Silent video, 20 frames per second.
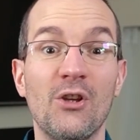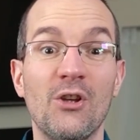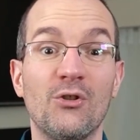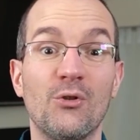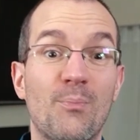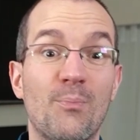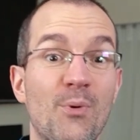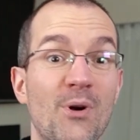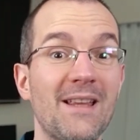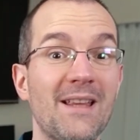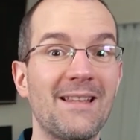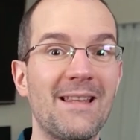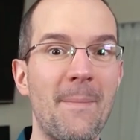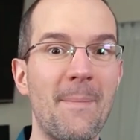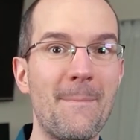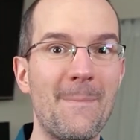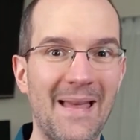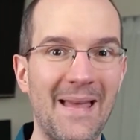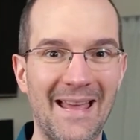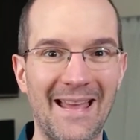to bring
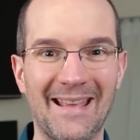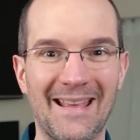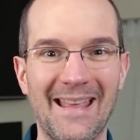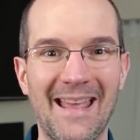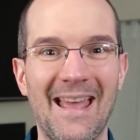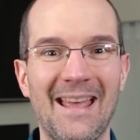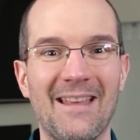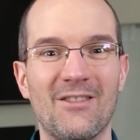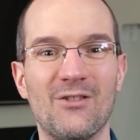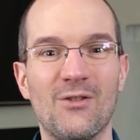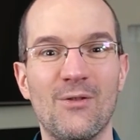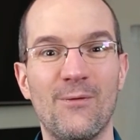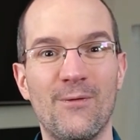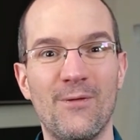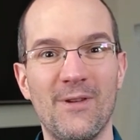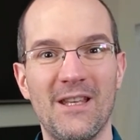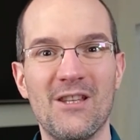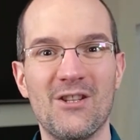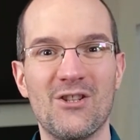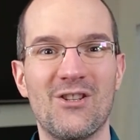them back to
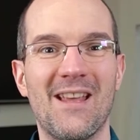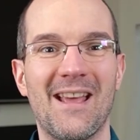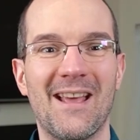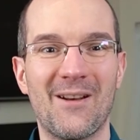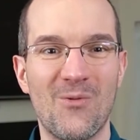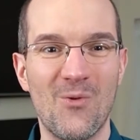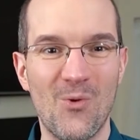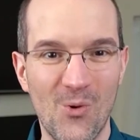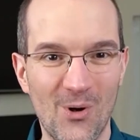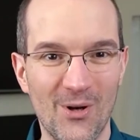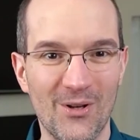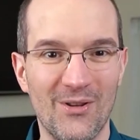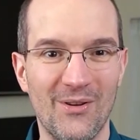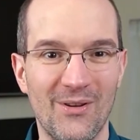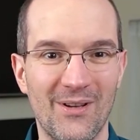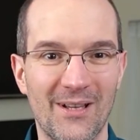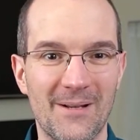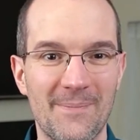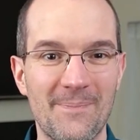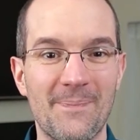finish their
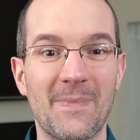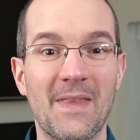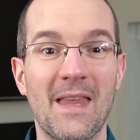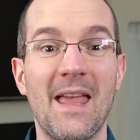order.